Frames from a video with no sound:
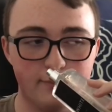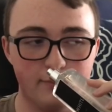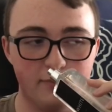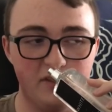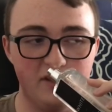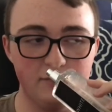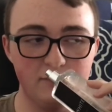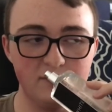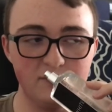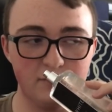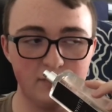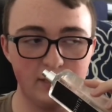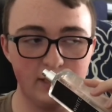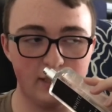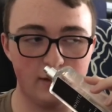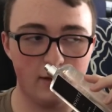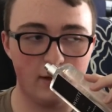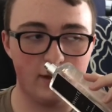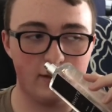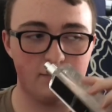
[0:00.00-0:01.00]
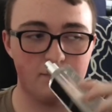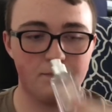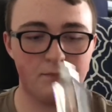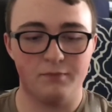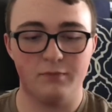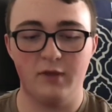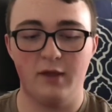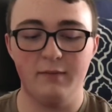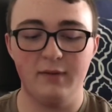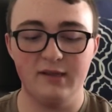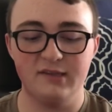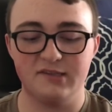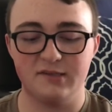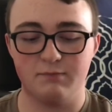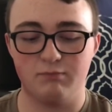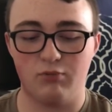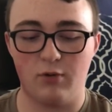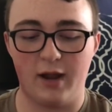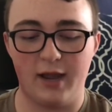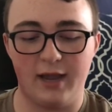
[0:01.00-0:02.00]
This one's really good. Let me
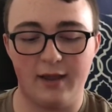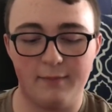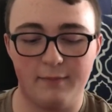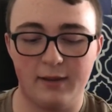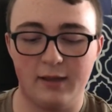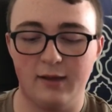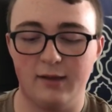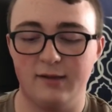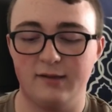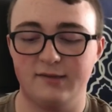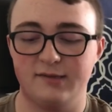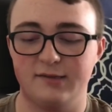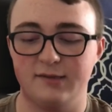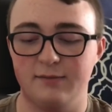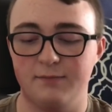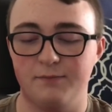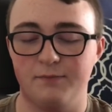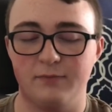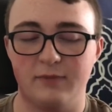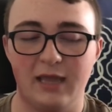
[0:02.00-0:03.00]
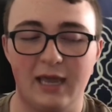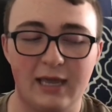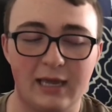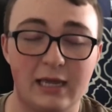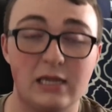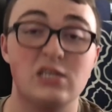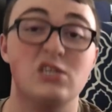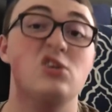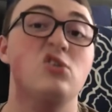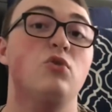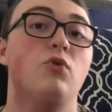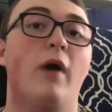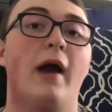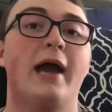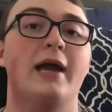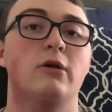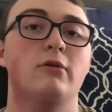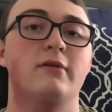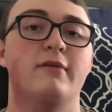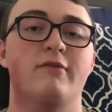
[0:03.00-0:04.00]
spray it because can't get too
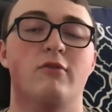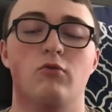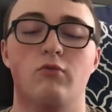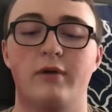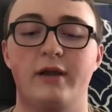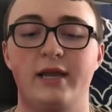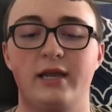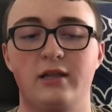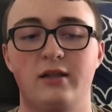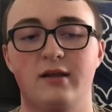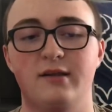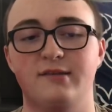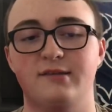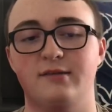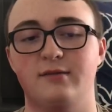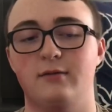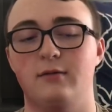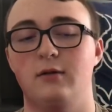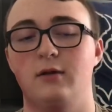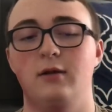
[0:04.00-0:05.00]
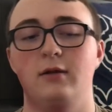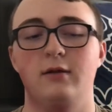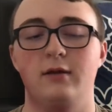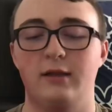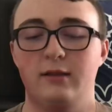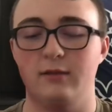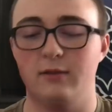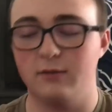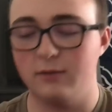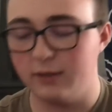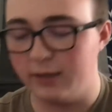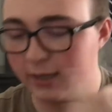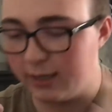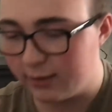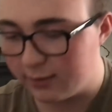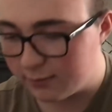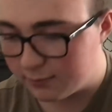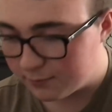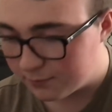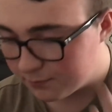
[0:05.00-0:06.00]
accurate of a read just in the
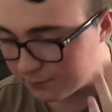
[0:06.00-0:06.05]
lid.